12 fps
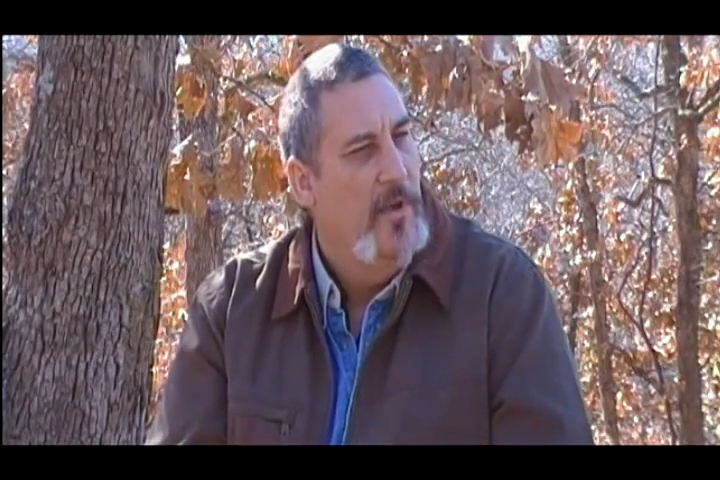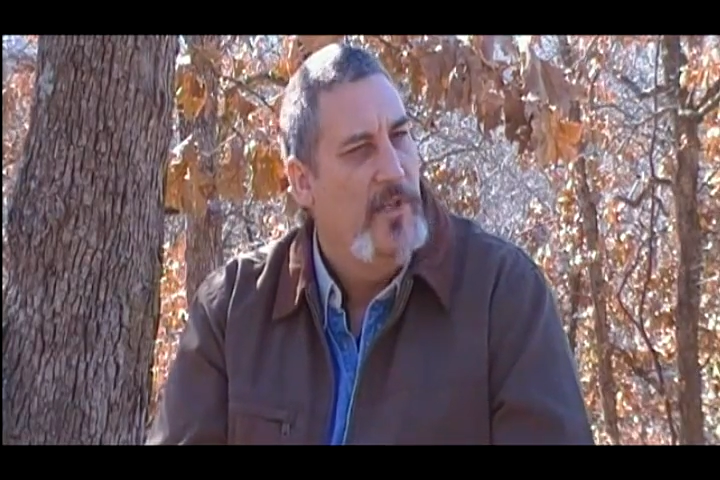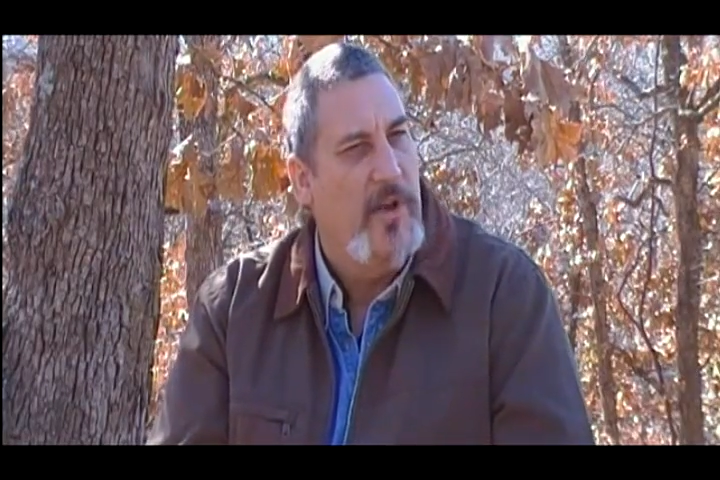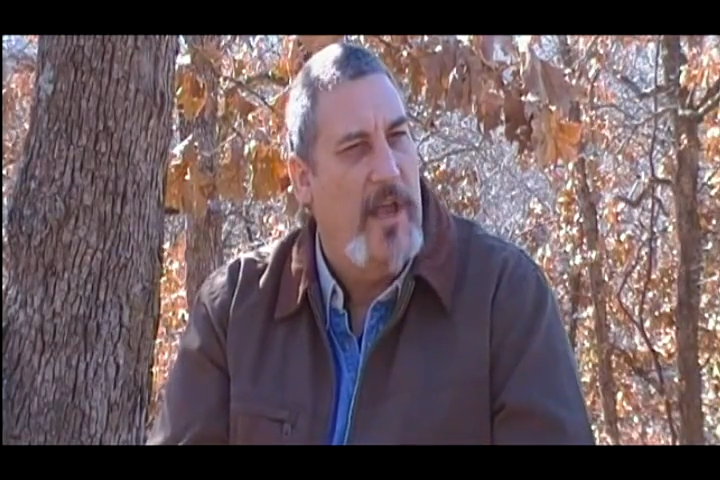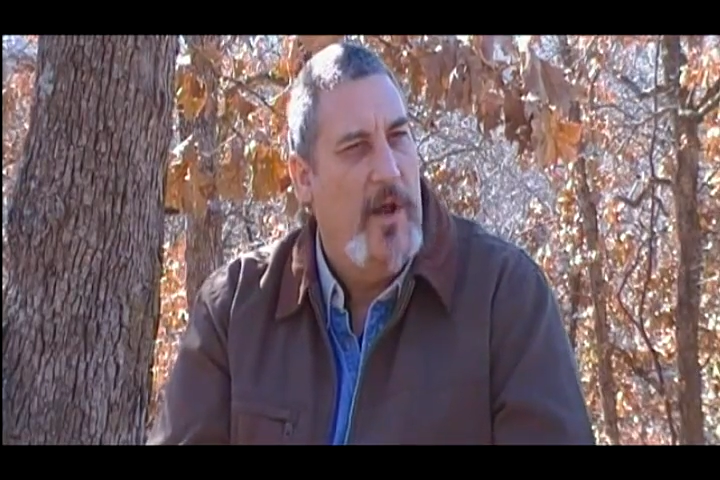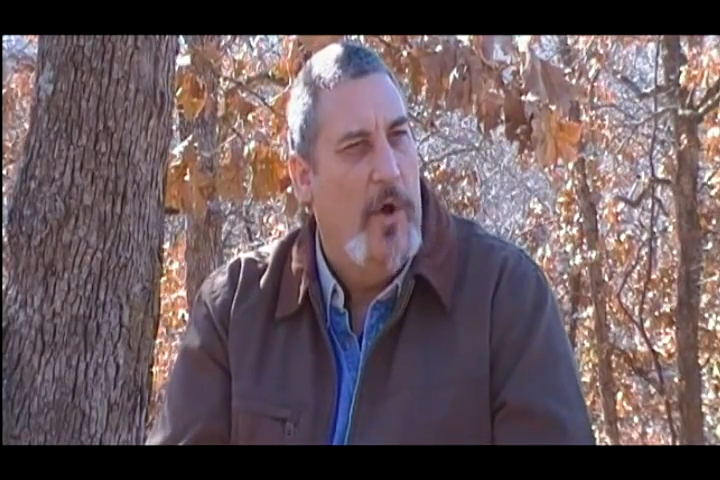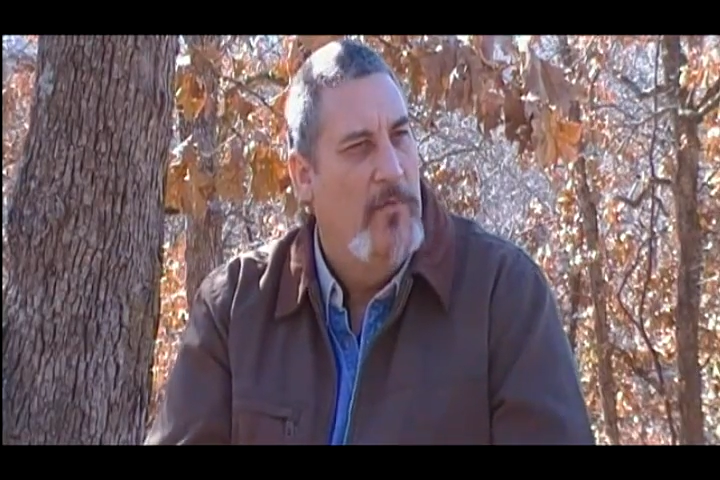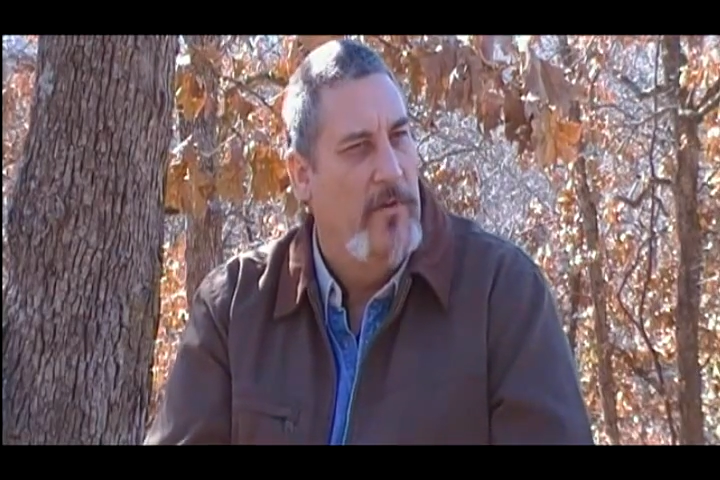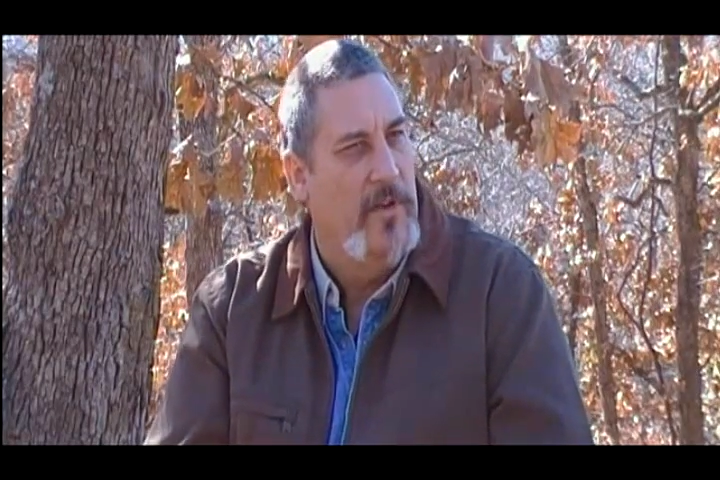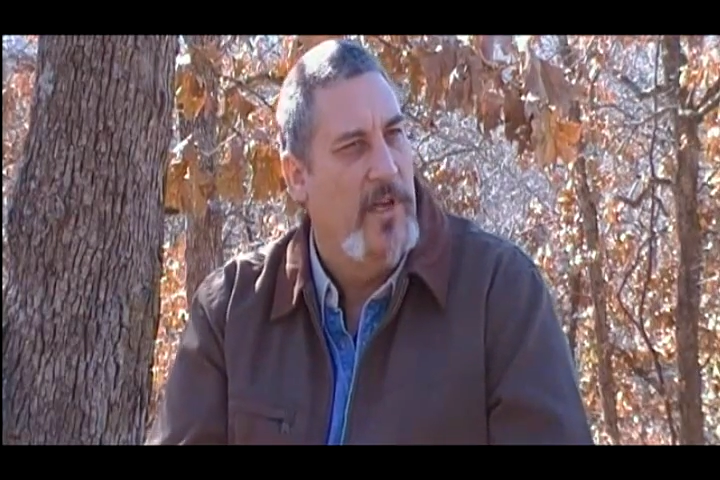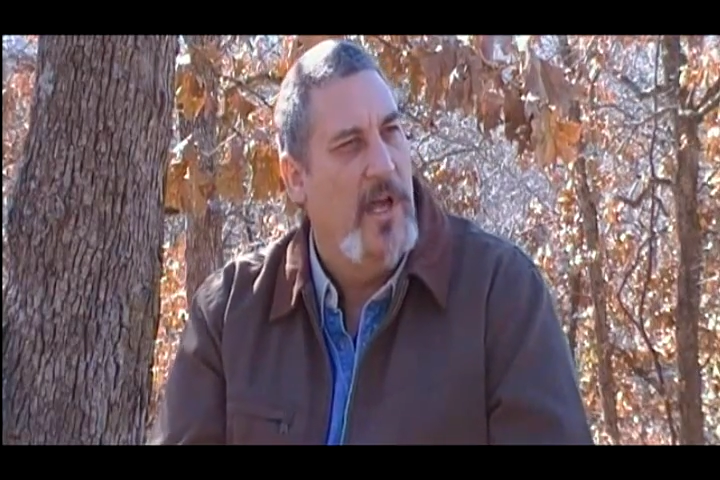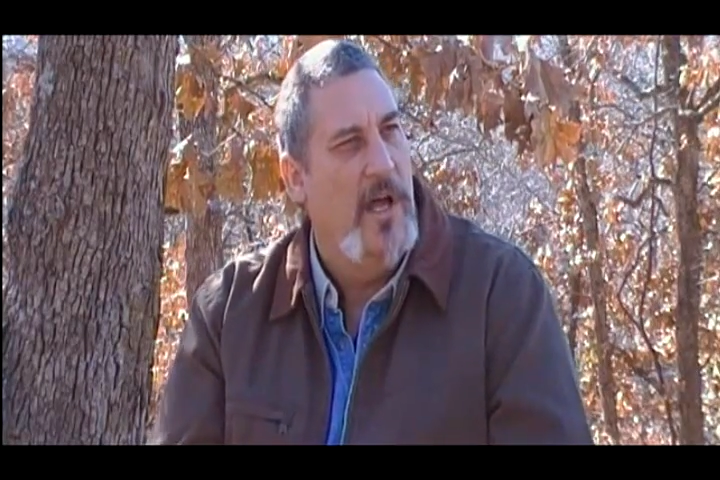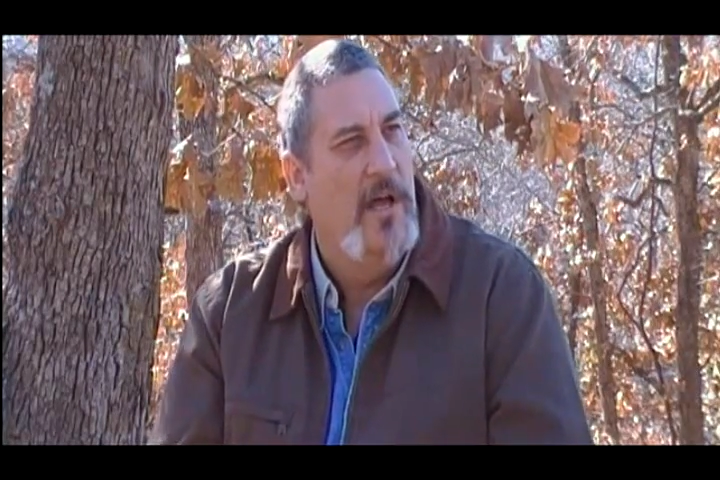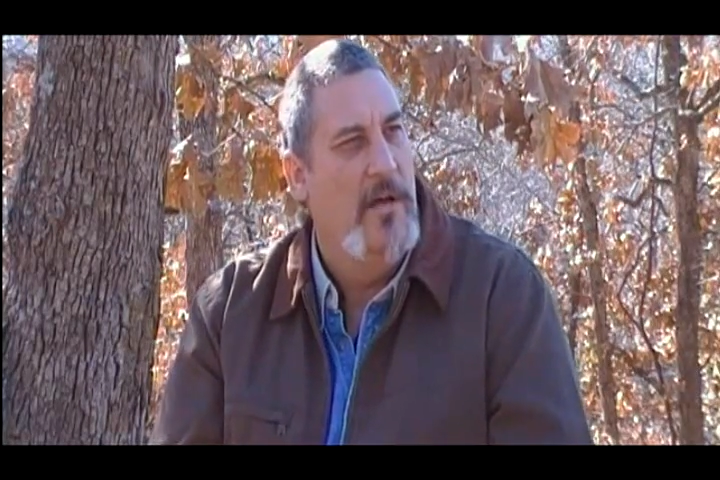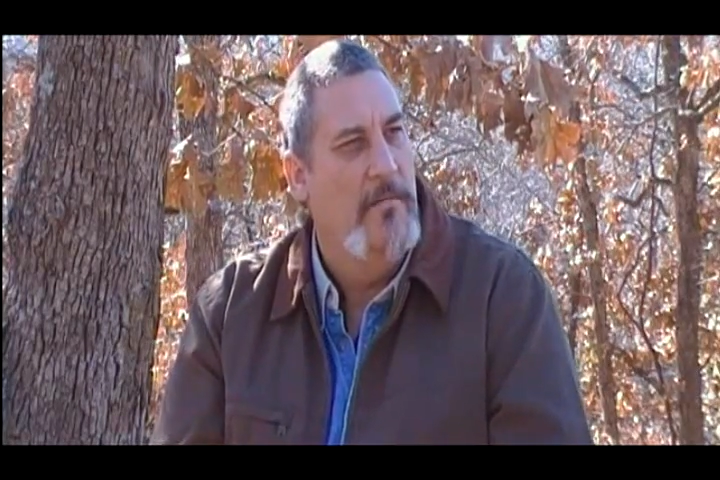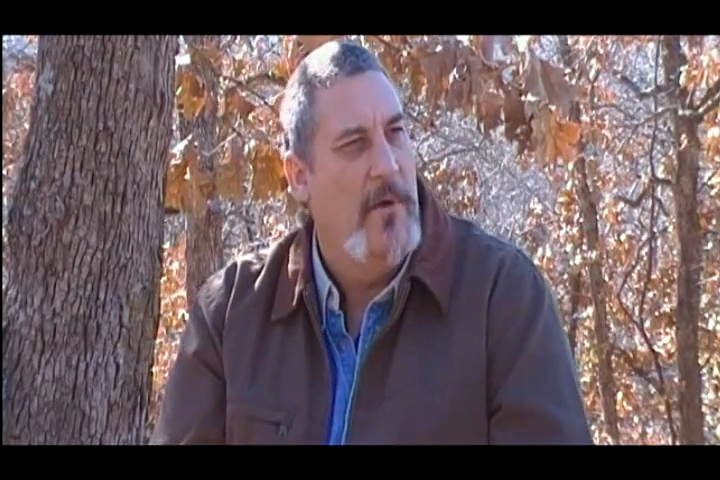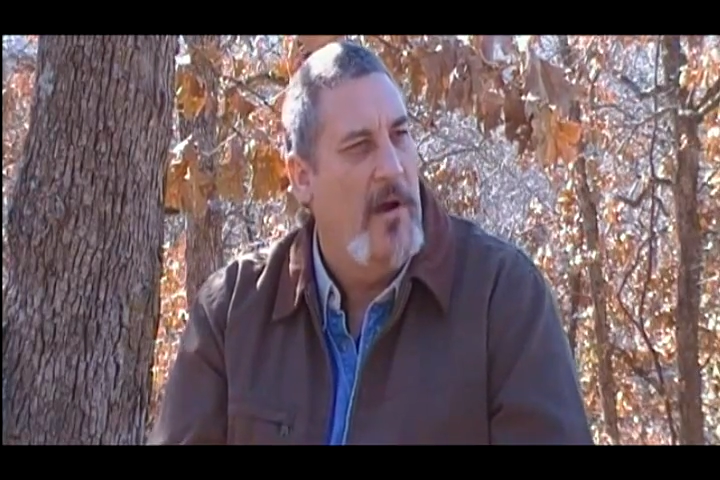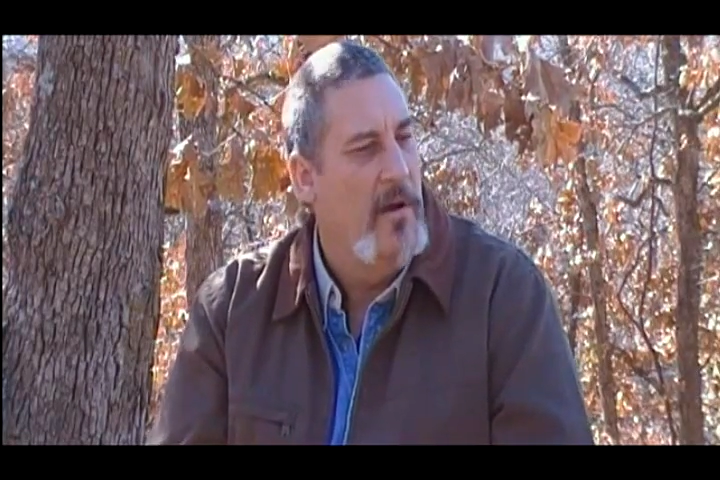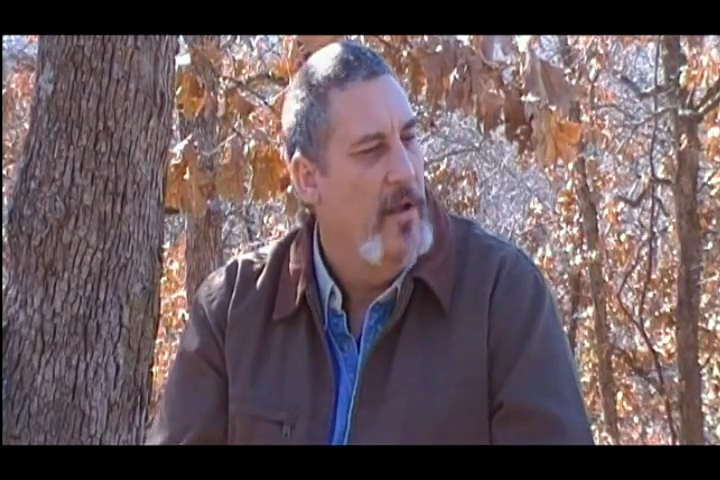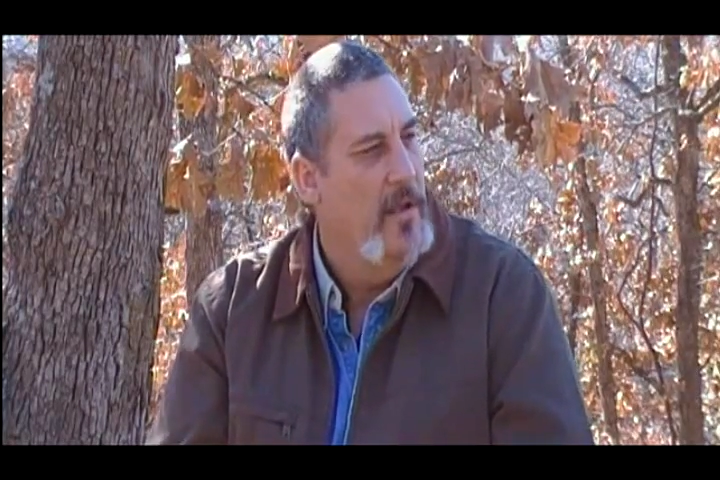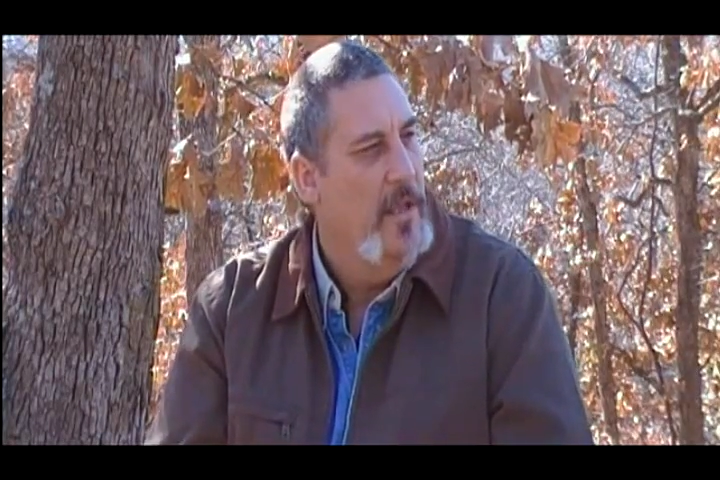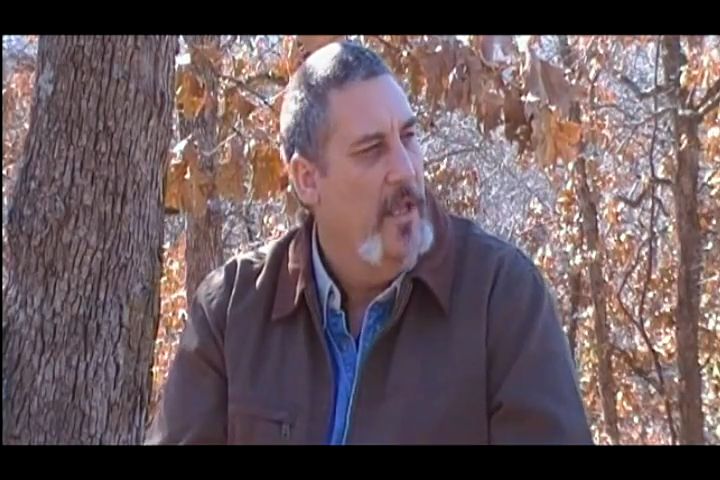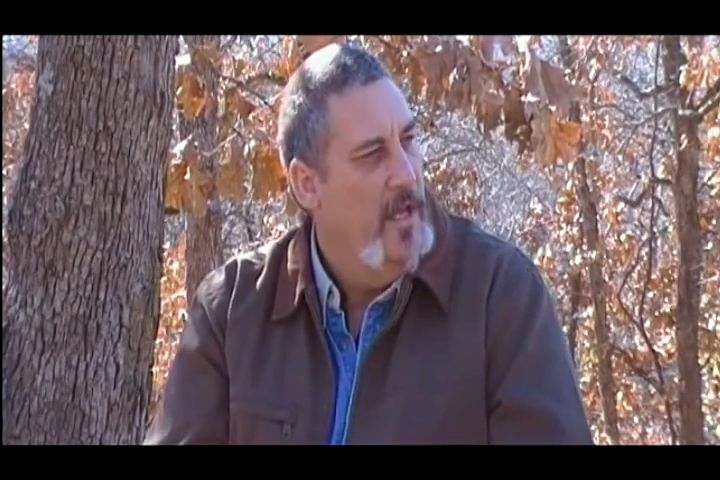We try to overcome our